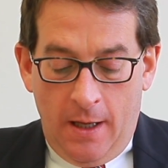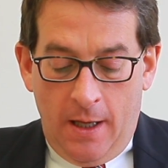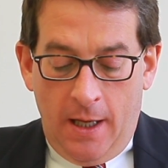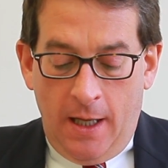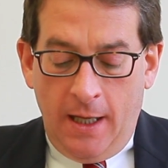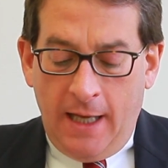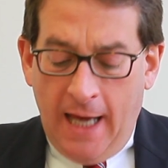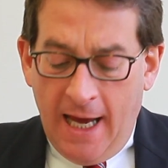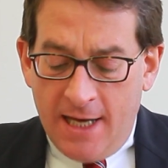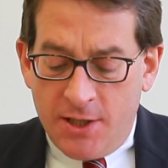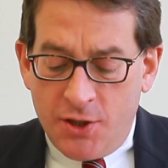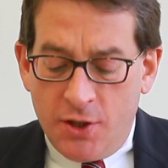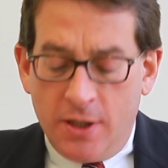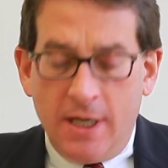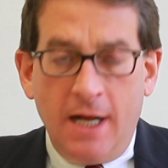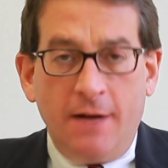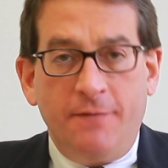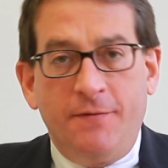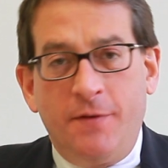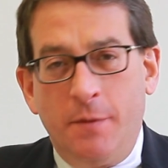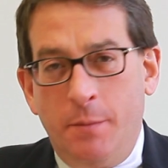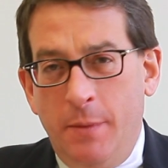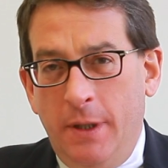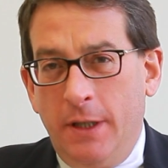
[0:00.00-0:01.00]
In case you're
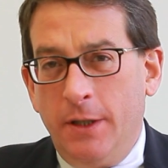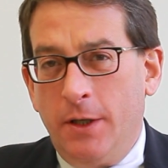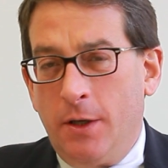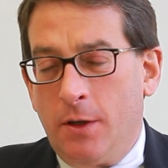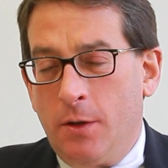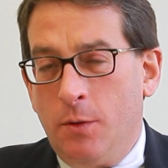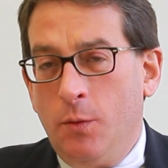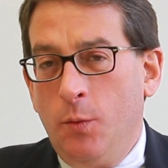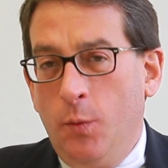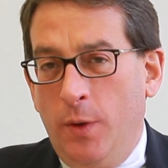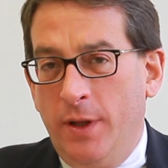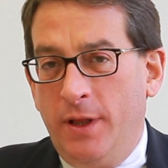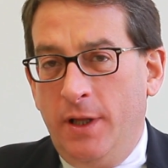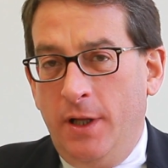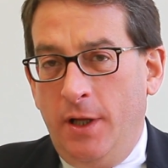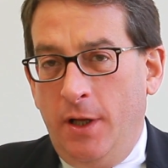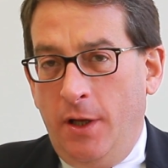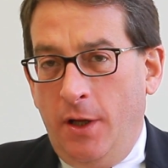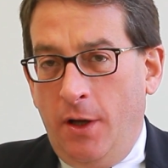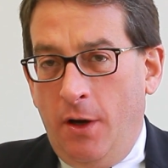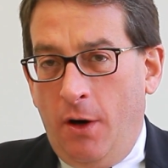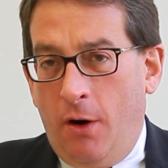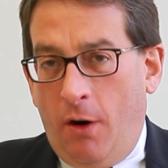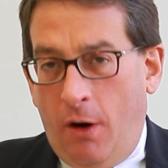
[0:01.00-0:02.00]
not familiar with
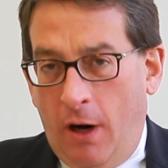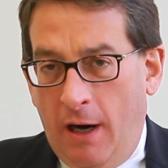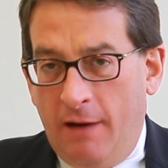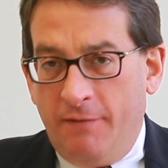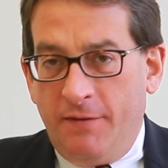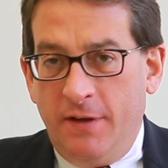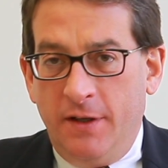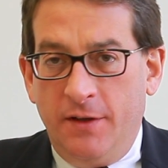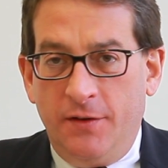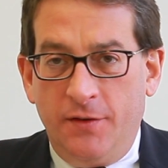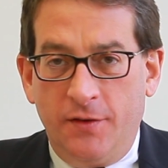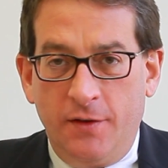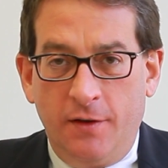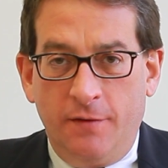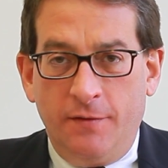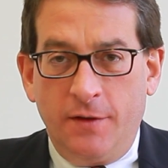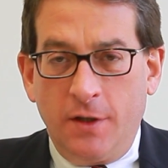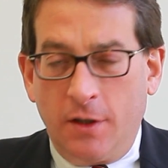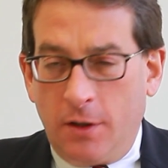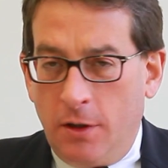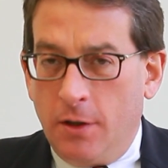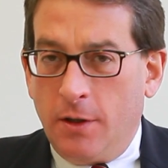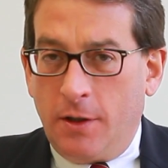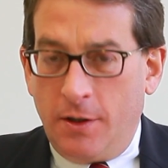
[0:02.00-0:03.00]
the office of
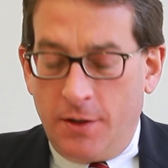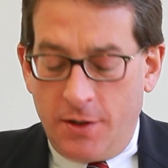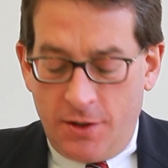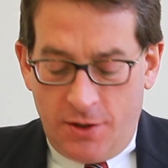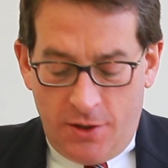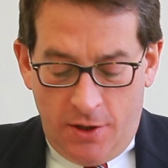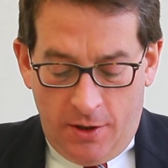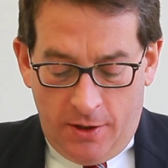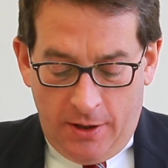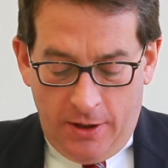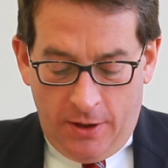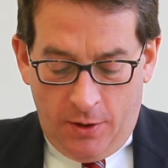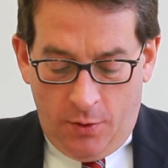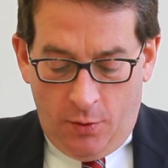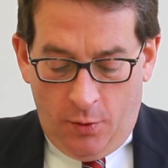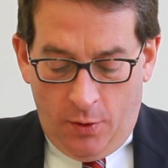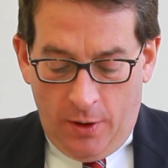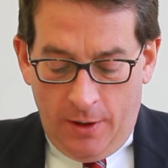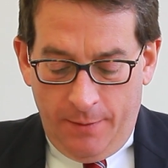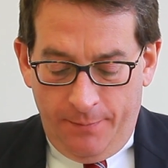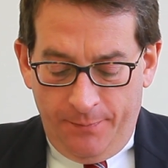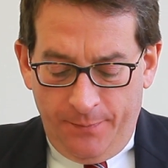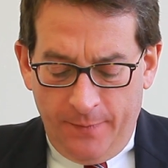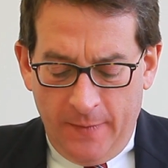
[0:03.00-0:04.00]
the Clerk of the Circuit
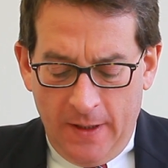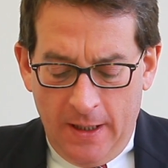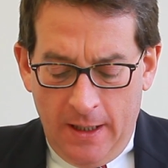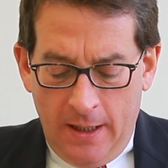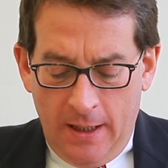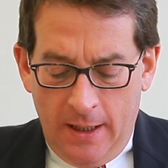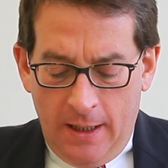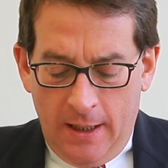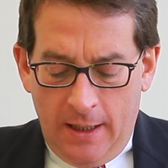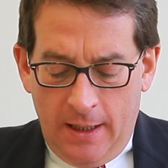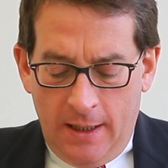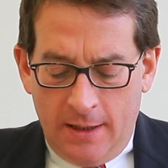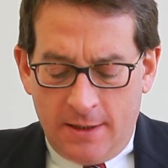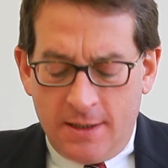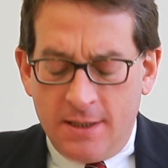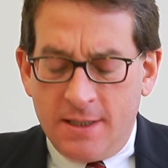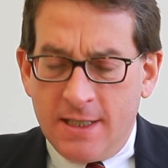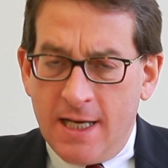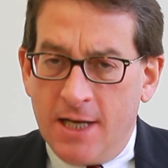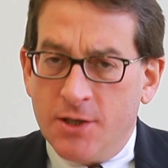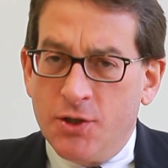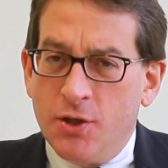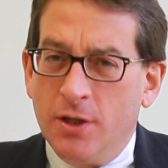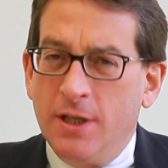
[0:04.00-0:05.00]
Court, it's
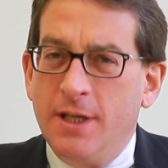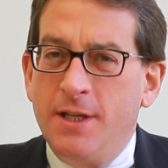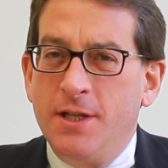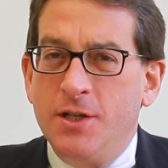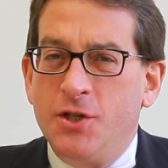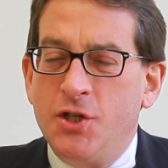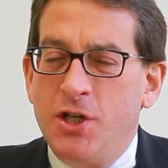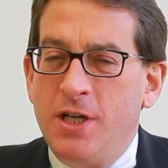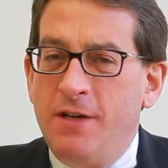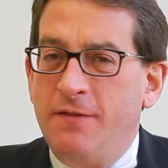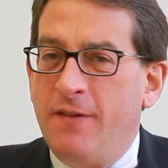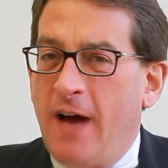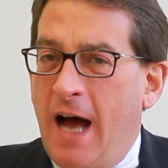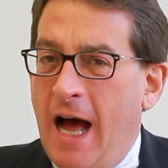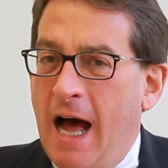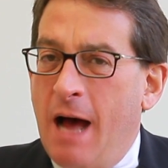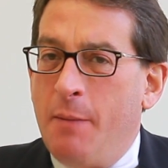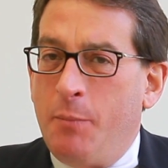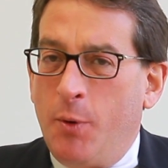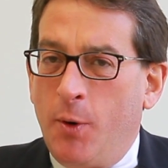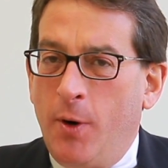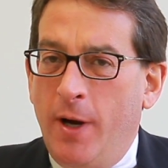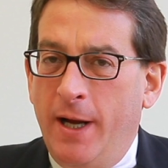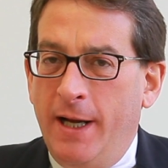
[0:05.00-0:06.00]
essentially the chief
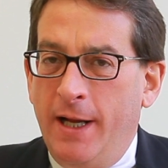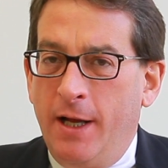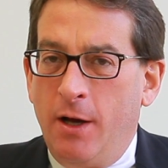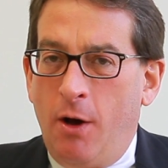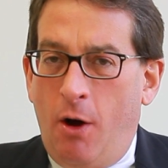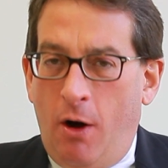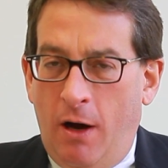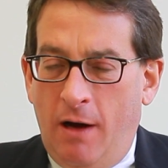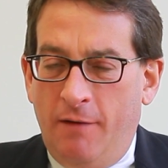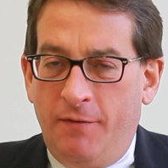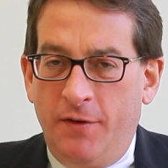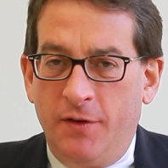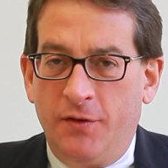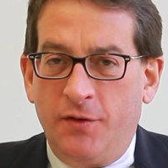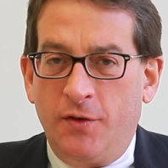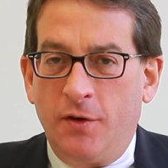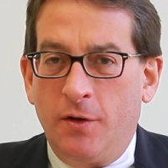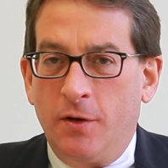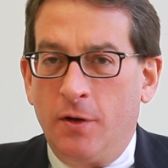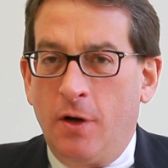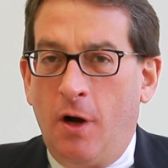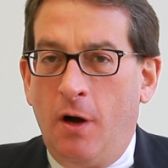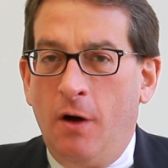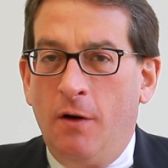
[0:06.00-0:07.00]
operating
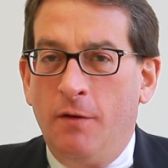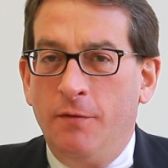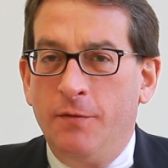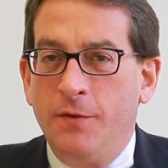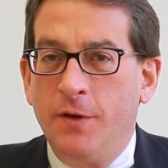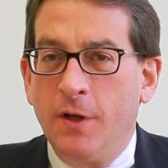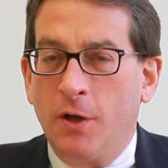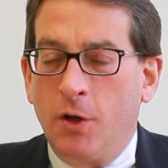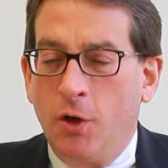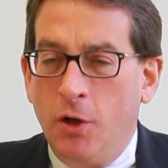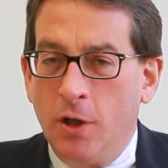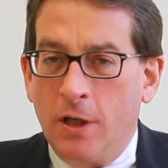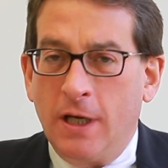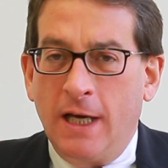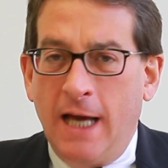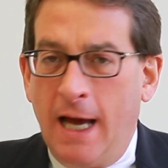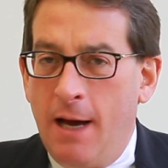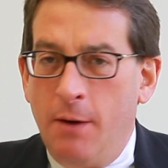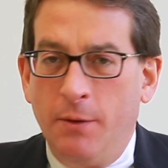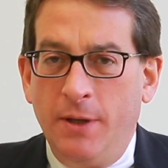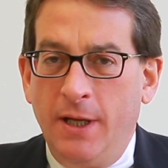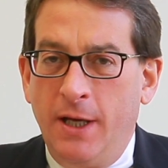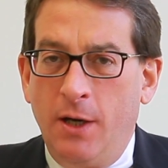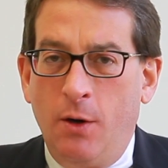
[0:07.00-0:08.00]
officer of the Cook
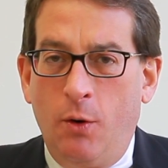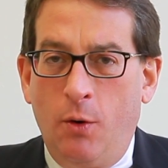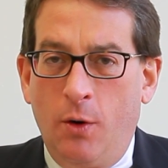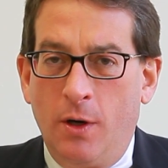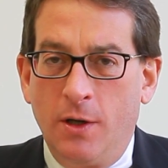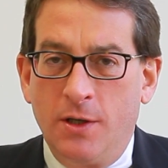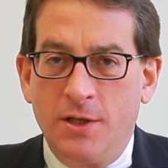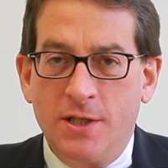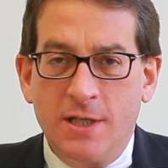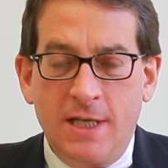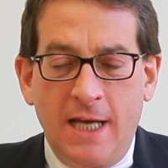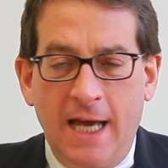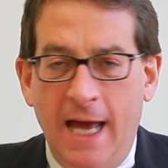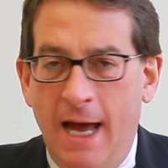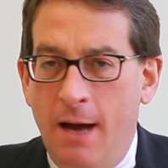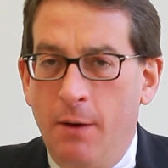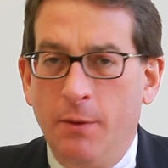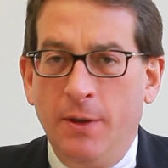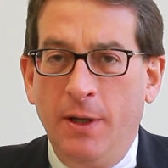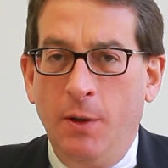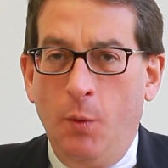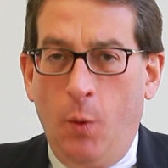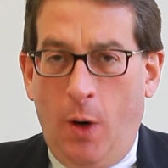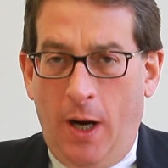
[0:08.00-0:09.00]
County courts
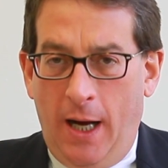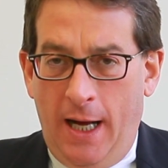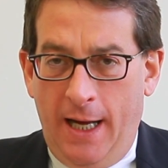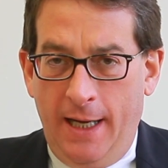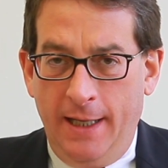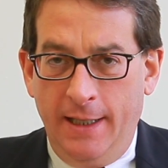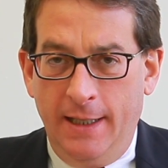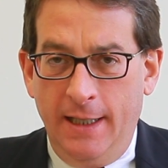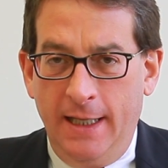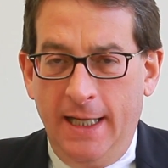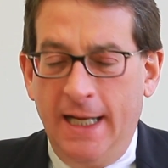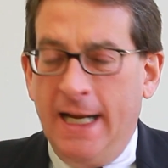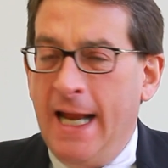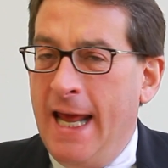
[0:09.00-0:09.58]
countywide.